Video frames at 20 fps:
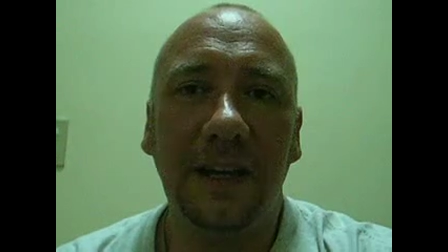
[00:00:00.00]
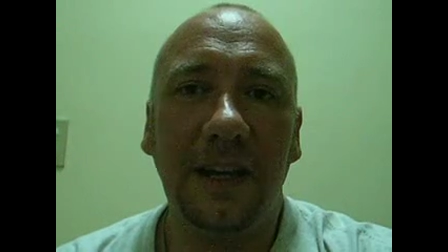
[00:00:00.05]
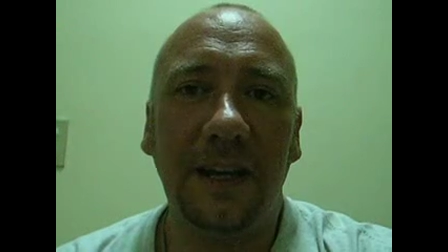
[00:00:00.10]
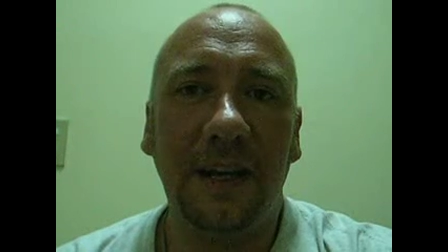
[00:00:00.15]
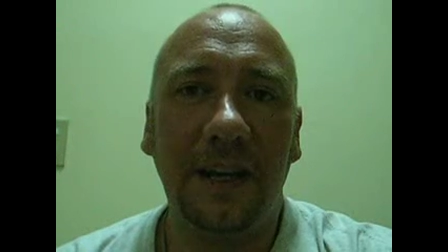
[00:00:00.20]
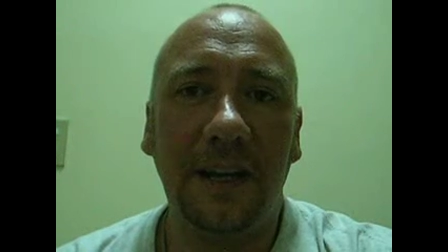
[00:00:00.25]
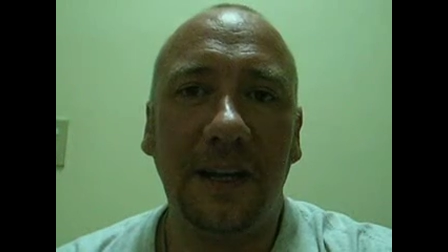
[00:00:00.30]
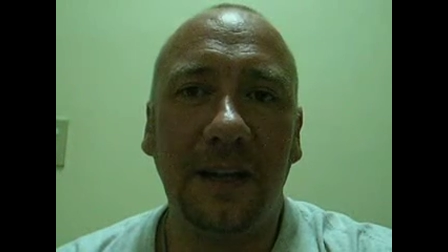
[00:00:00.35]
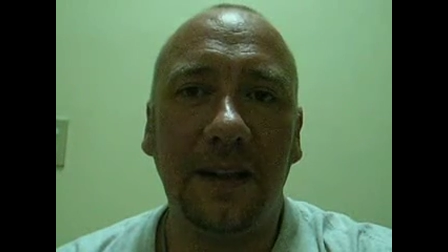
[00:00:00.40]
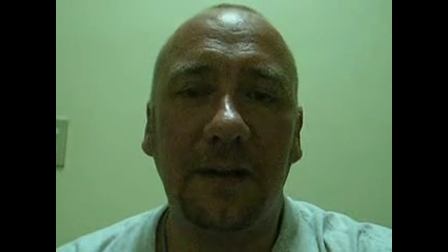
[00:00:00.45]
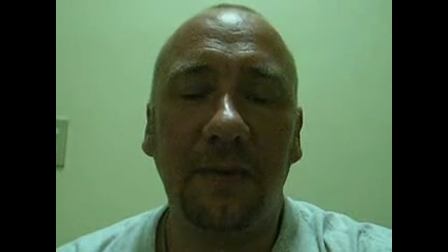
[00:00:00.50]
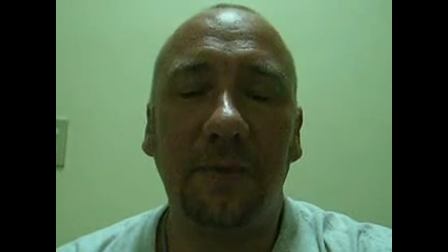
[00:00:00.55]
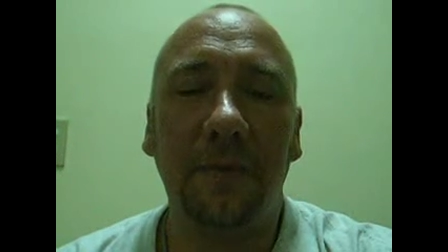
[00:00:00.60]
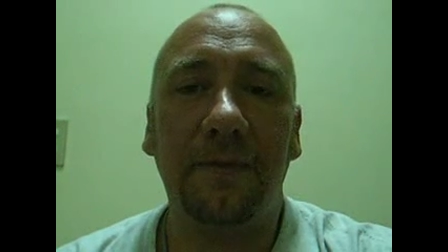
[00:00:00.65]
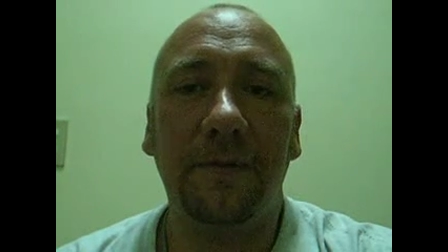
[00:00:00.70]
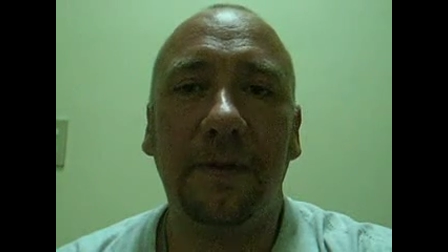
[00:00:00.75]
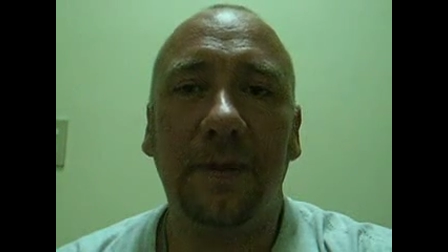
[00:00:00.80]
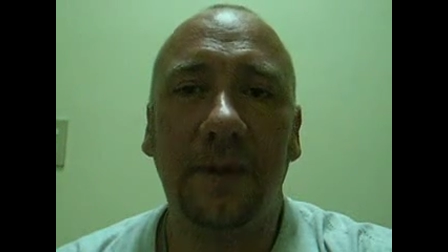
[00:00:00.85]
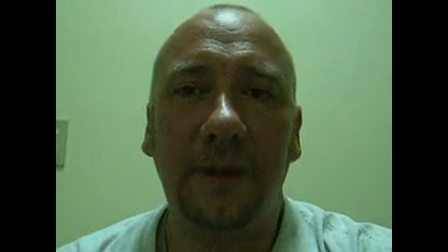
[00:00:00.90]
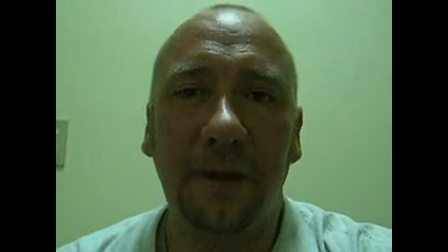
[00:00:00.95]
and there were
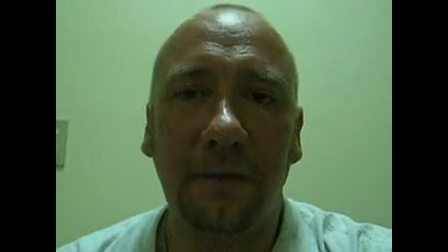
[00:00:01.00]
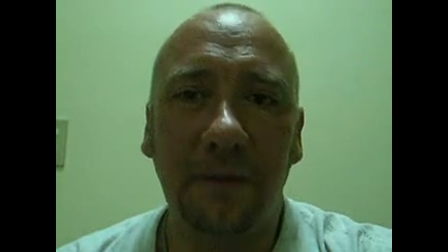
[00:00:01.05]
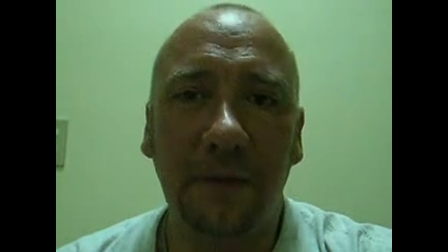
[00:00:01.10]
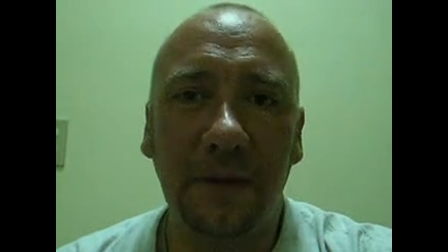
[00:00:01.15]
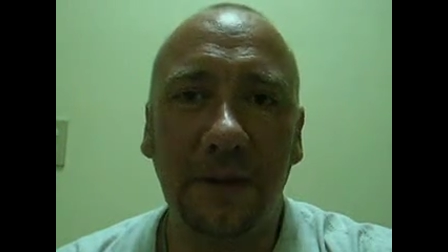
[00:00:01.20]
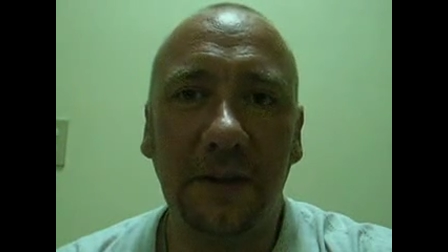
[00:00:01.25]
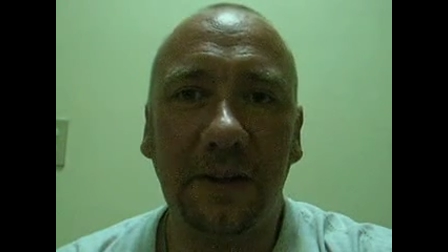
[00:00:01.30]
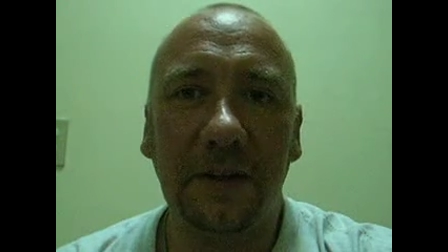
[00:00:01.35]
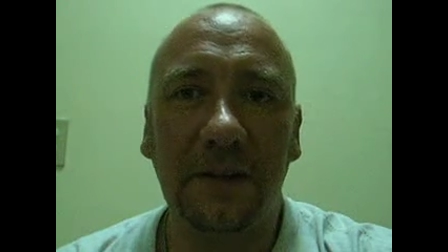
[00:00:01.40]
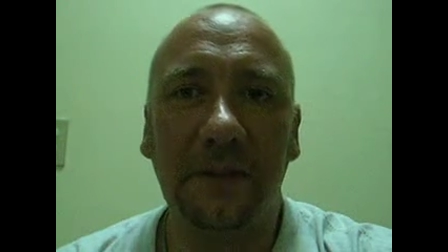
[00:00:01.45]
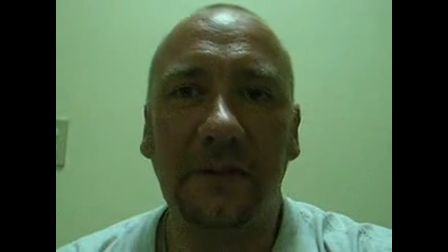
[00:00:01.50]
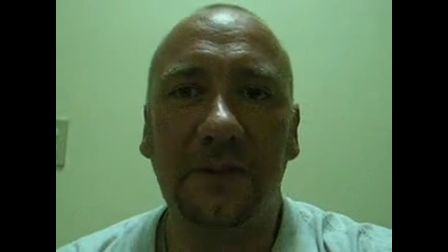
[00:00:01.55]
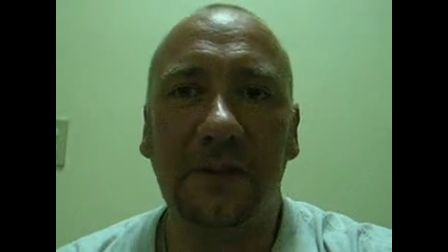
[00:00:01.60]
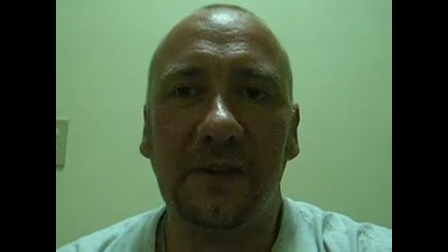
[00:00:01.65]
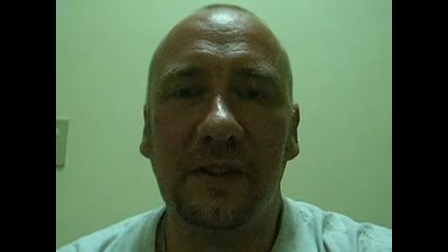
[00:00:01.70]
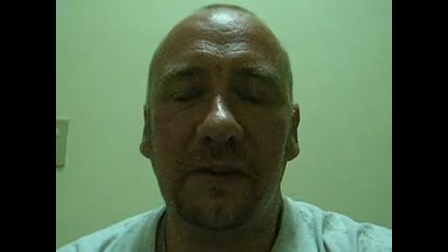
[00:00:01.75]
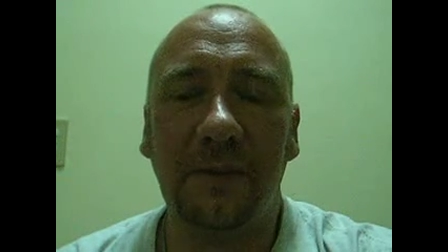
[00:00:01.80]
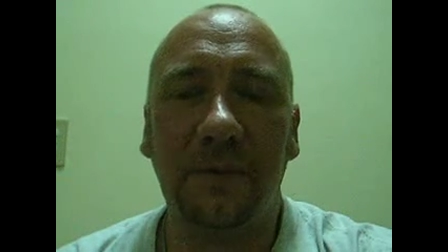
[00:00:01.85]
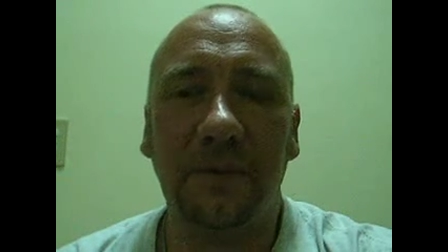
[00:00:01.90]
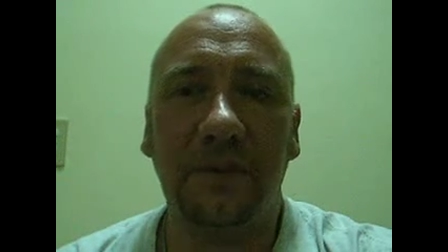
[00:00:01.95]
fireworks
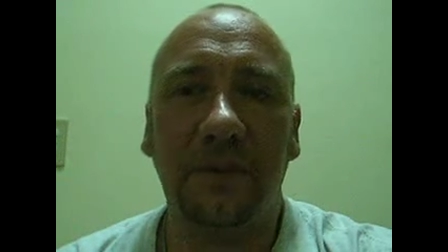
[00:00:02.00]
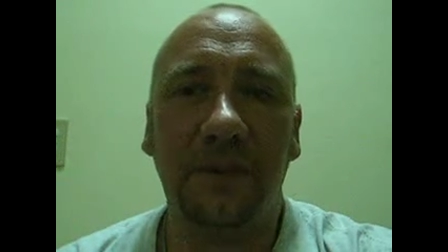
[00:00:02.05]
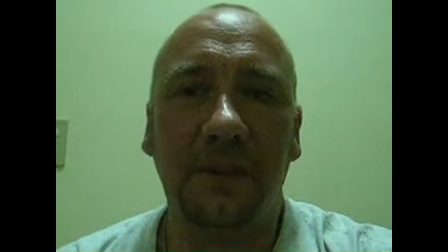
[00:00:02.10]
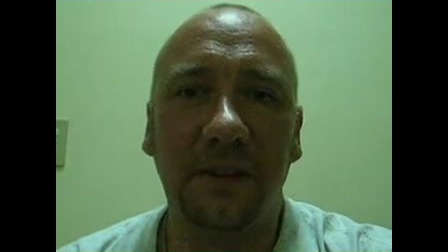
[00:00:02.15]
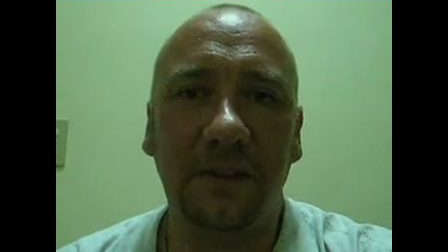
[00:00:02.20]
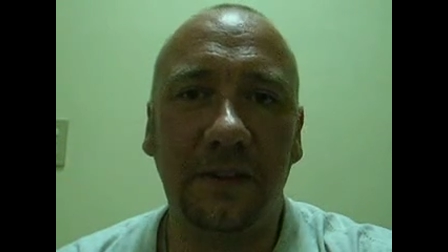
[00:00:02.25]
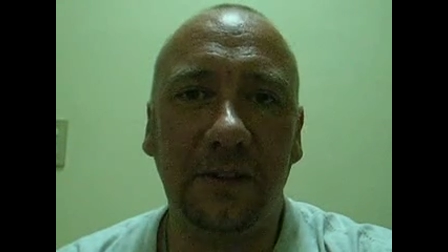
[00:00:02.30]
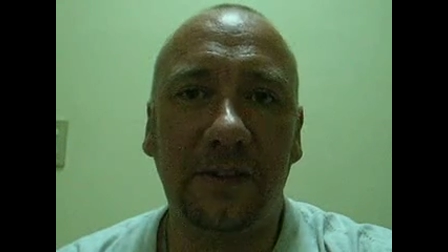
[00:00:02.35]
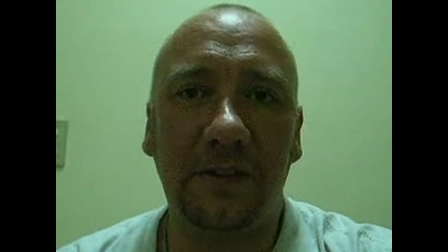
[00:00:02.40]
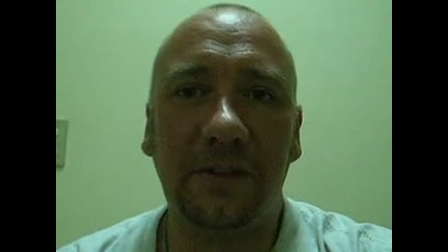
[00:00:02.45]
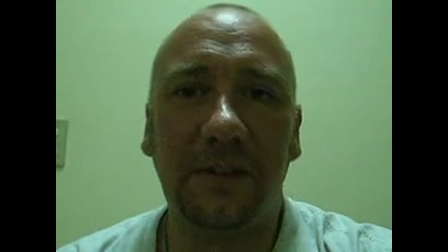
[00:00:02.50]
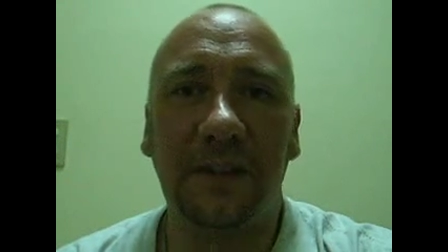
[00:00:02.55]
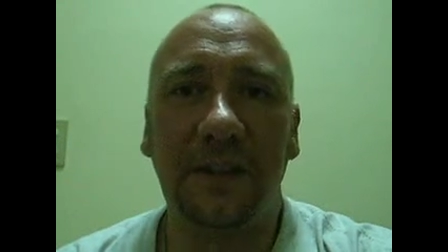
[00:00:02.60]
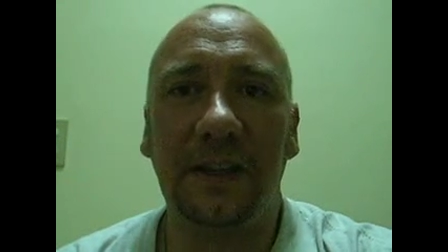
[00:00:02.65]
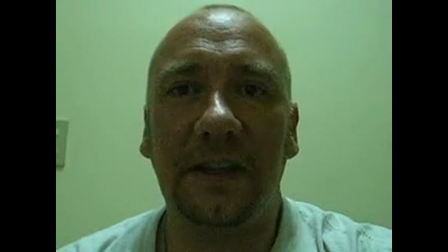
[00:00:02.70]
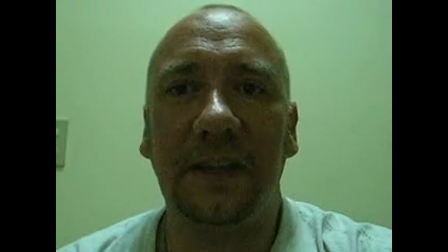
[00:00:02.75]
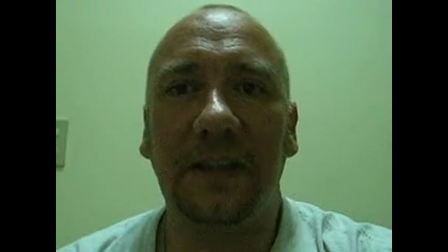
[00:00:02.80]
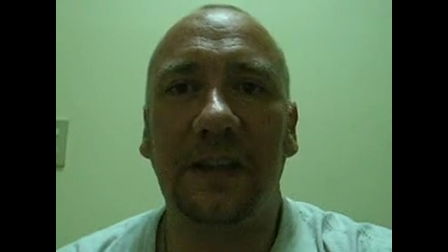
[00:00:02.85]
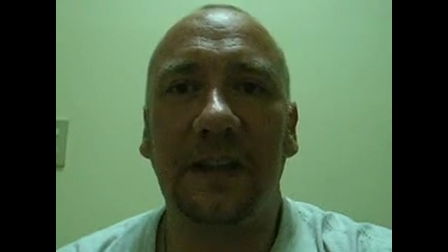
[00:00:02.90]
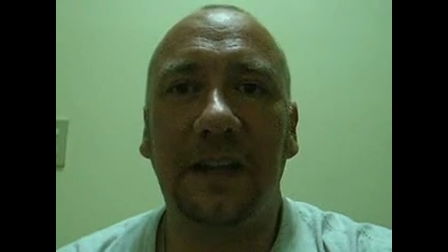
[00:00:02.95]
and there was
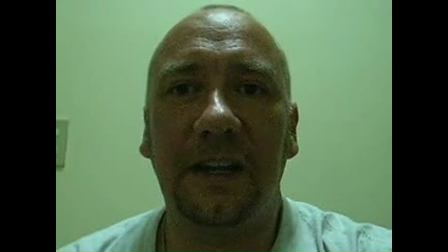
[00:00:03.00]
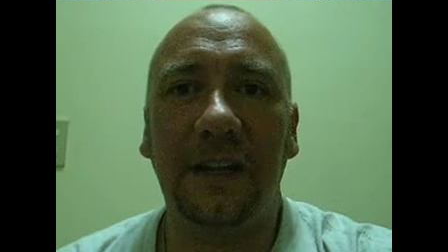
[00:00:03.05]
dancing,